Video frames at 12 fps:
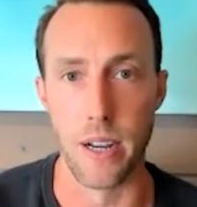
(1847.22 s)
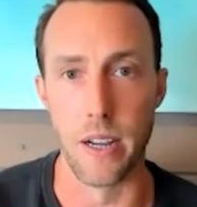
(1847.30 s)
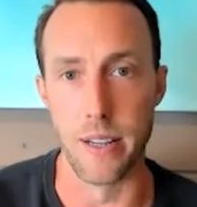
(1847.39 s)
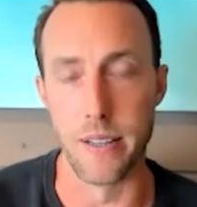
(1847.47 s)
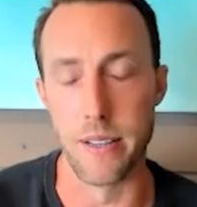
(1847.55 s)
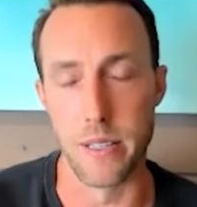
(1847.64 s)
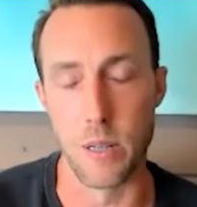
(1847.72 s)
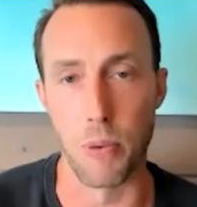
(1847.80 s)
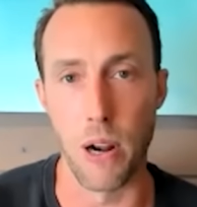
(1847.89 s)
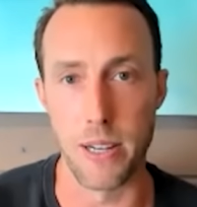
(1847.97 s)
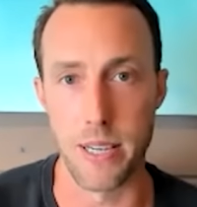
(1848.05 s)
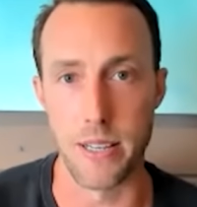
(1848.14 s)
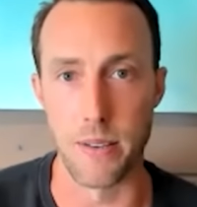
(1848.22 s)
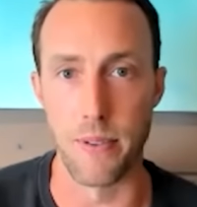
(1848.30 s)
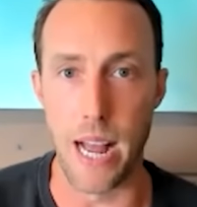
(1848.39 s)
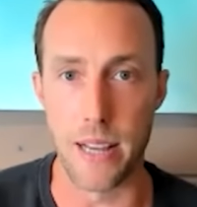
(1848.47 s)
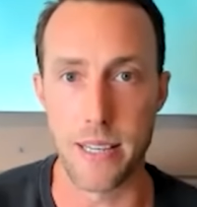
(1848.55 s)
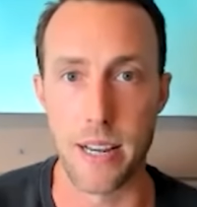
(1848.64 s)
It's the process of
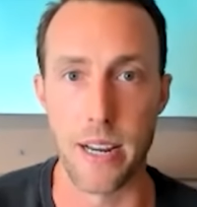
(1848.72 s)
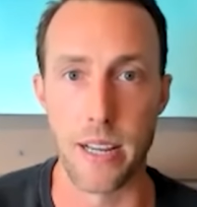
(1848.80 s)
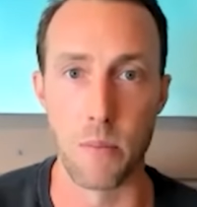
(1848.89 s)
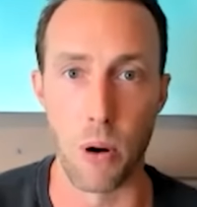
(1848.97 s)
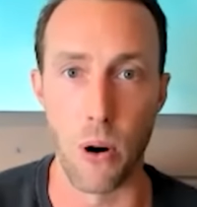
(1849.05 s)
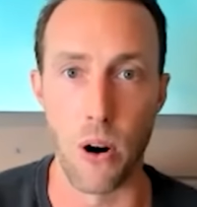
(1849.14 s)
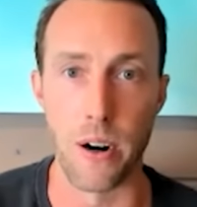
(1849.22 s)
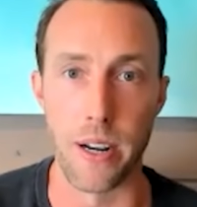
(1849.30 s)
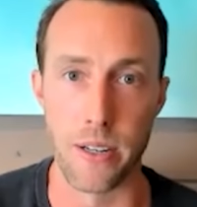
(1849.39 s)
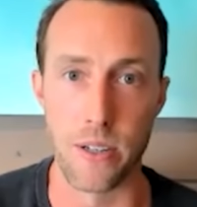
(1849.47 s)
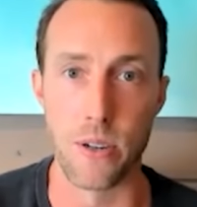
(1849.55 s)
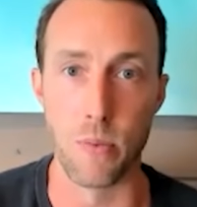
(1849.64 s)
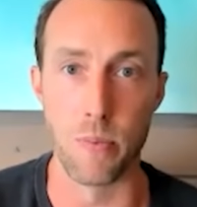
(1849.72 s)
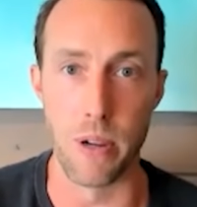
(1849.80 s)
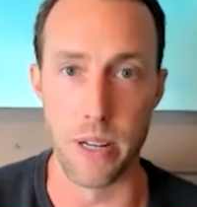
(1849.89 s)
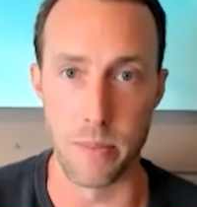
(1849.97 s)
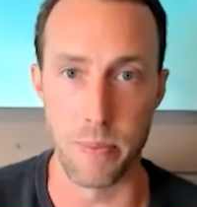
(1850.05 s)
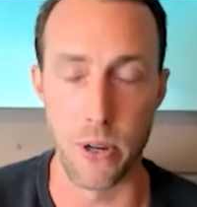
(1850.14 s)
assaying the bar into
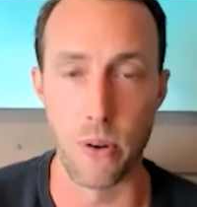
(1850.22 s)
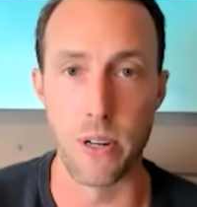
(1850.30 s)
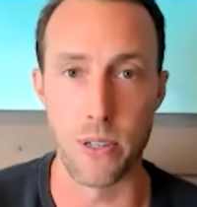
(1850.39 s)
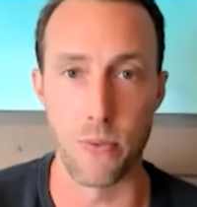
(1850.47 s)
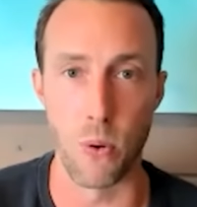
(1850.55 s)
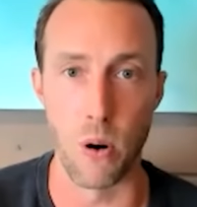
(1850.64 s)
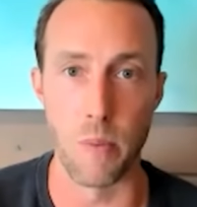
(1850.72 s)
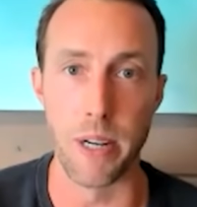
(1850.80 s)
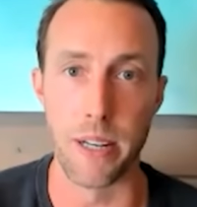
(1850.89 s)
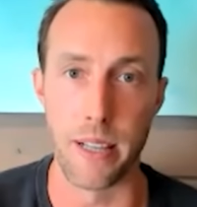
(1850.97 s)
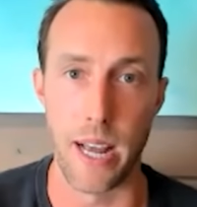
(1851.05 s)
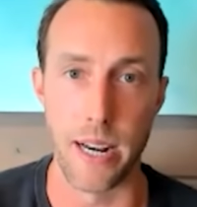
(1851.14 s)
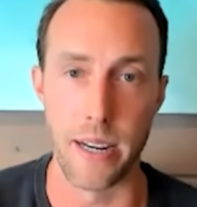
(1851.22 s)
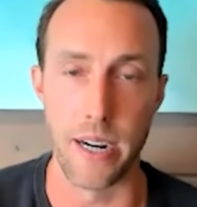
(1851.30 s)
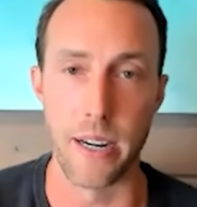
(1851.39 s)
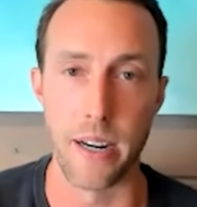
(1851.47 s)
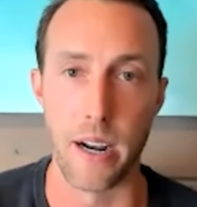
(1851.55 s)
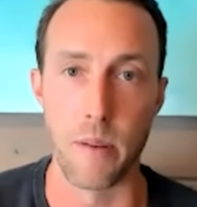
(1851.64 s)
its purest form, into that
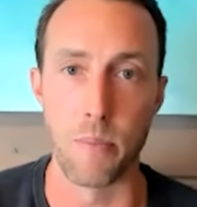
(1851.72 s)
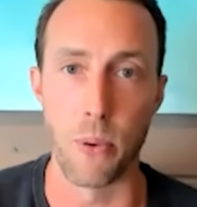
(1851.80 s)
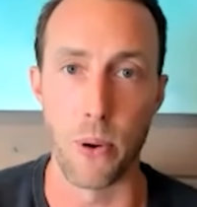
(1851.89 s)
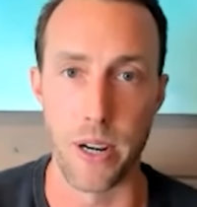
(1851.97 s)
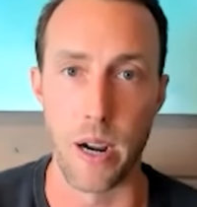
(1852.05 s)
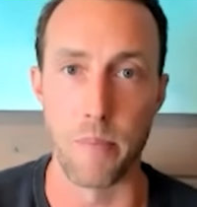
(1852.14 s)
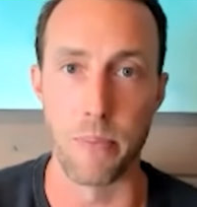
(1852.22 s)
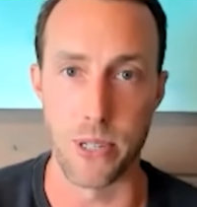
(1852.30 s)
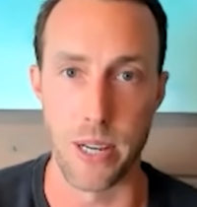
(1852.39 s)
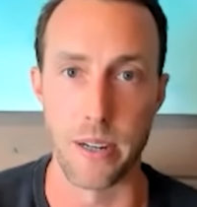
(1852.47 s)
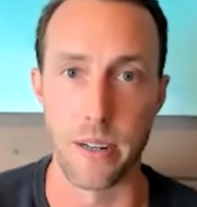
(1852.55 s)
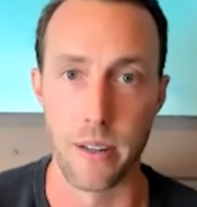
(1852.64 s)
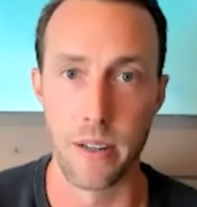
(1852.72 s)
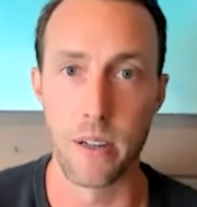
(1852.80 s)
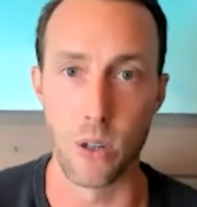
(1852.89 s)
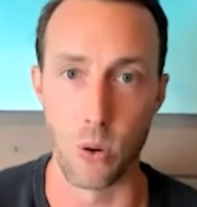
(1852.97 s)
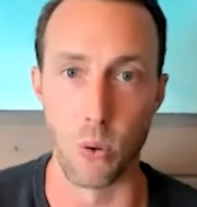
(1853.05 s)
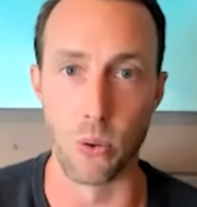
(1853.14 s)
99.9%
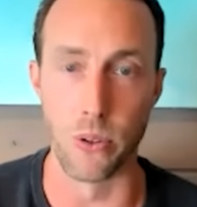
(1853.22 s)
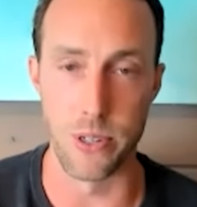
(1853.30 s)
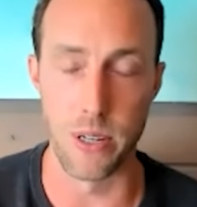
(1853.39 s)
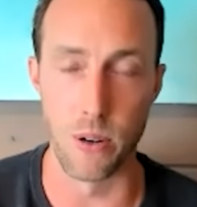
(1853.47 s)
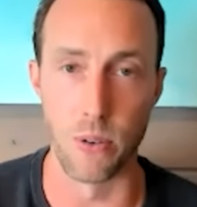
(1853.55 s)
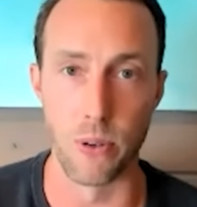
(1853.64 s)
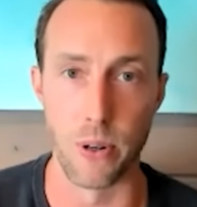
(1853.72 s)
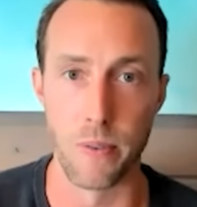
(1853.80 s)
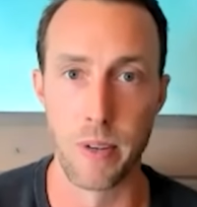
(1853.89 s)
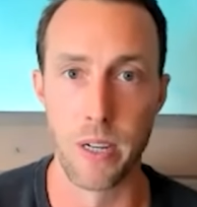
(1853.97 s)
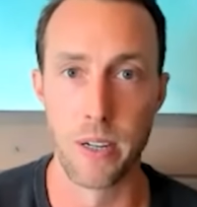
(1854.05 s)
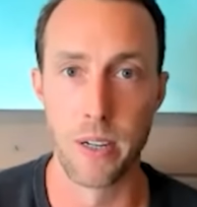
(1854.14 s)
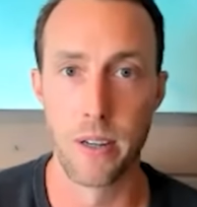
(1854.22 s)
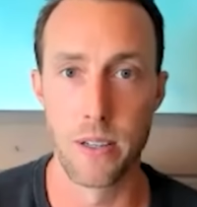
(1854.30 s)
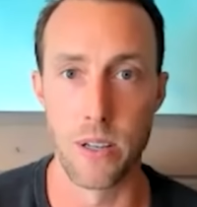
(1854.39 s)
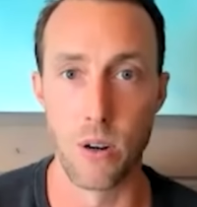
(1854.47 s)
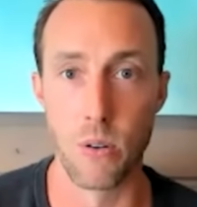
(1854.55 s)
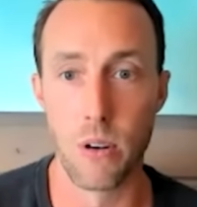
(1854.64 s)
gold or silver.
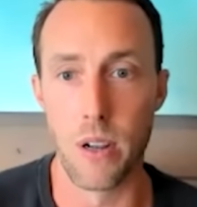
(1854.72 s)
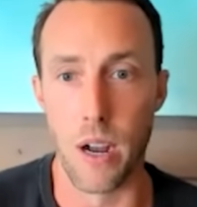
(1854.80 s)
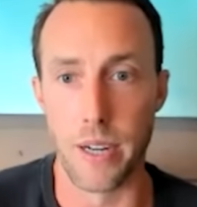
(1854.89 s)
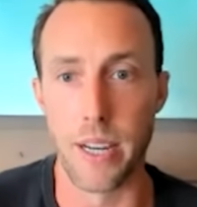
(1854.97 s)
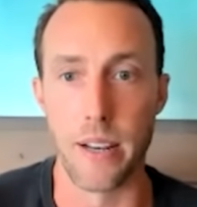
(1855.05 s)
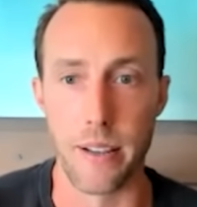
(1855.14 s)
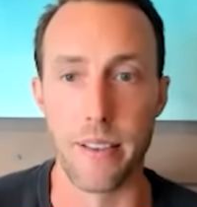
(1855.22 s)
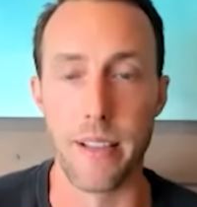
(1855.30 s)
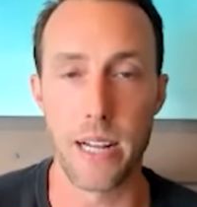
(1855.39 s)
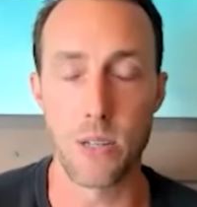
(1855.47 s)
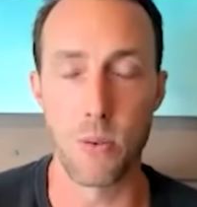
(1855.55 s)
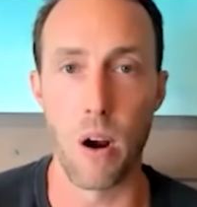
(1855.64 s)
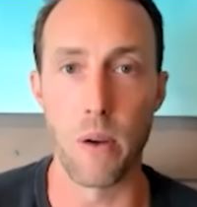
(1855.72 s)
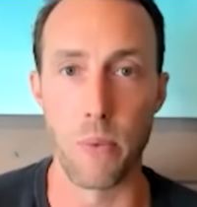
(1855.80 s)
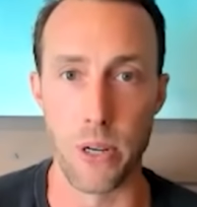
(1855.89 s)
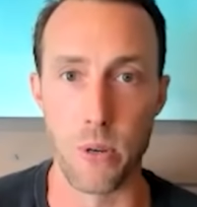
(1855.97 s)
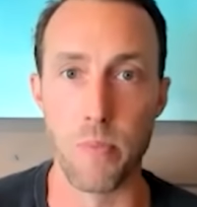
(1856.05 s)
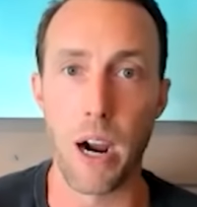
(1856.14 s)
So again, that's why
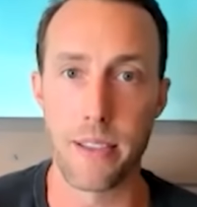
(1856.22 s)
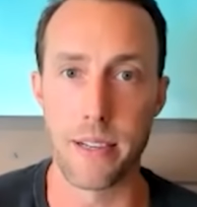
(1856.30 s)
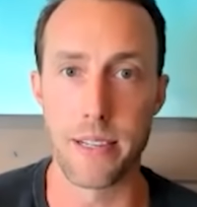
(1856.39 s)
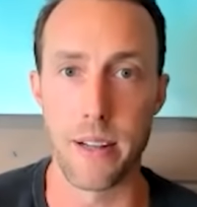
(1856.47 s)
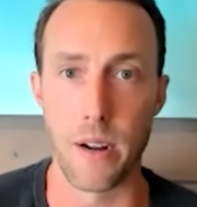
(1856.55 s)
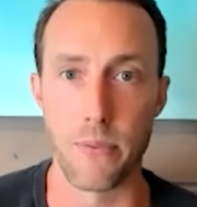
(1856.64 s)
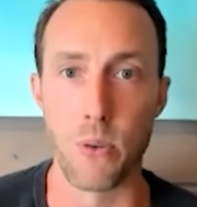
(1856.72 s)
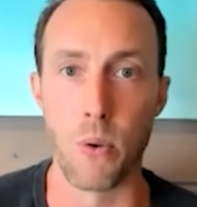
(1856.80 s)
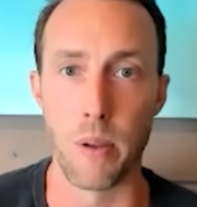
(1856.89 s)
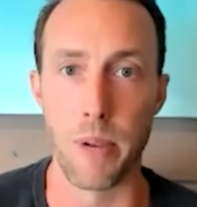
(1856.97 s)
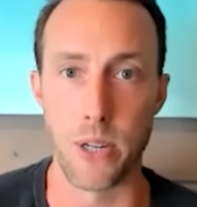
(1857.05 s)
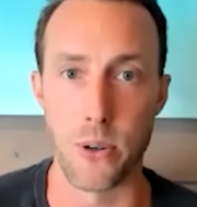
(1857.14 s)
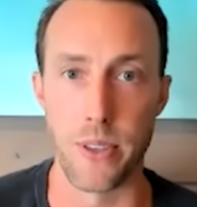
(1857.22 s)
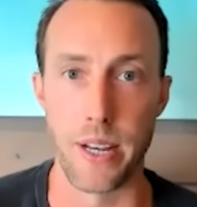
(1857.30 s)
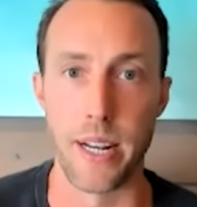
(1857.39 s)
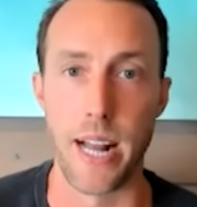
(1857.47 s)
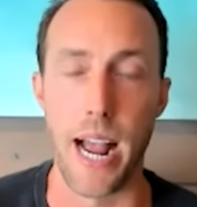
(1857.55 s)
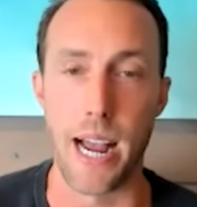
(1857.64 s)
when you buy this stuff, you want to make sure that
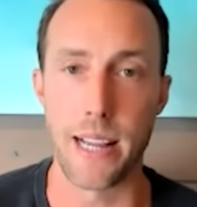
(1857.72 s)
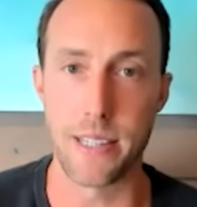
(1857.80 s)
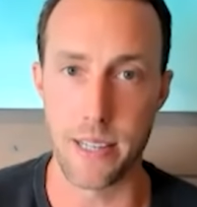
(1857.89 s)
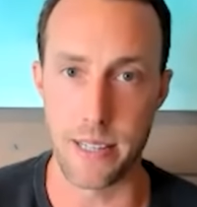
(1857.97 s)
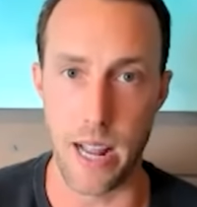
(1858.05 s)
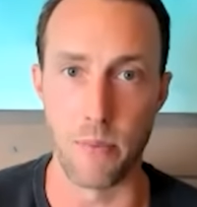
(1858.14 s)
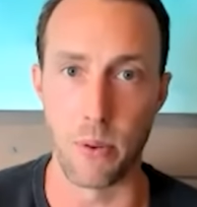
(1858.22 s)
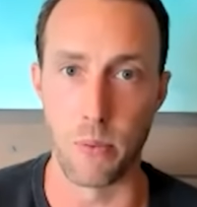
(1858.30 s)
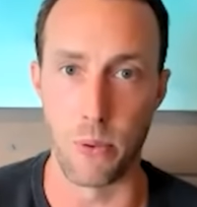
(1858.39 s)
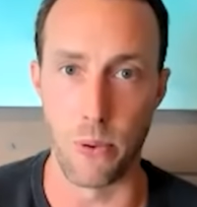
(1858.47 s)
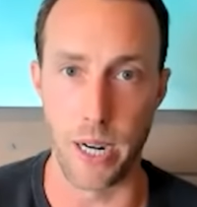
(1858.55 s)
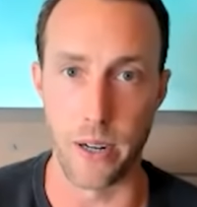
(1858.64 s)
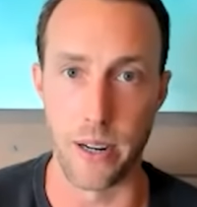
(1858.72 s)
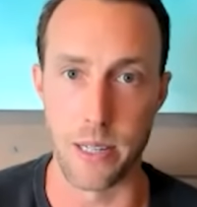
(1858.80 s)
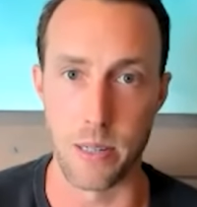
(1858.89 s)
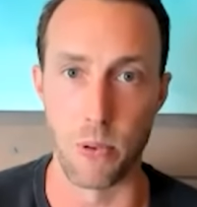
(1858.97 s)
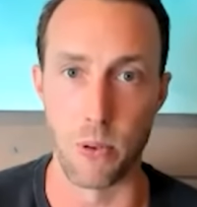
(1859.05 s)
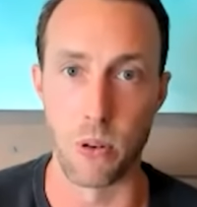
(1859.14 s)
it has a stamp from a
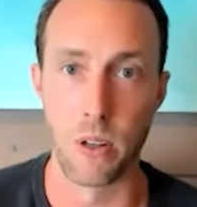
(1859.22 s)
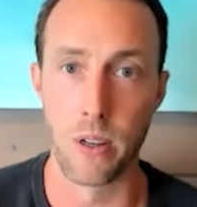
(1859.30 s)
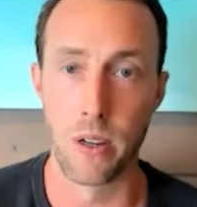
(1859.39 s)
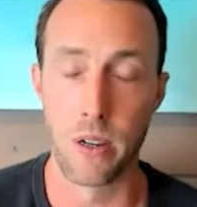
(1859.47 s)
recognizable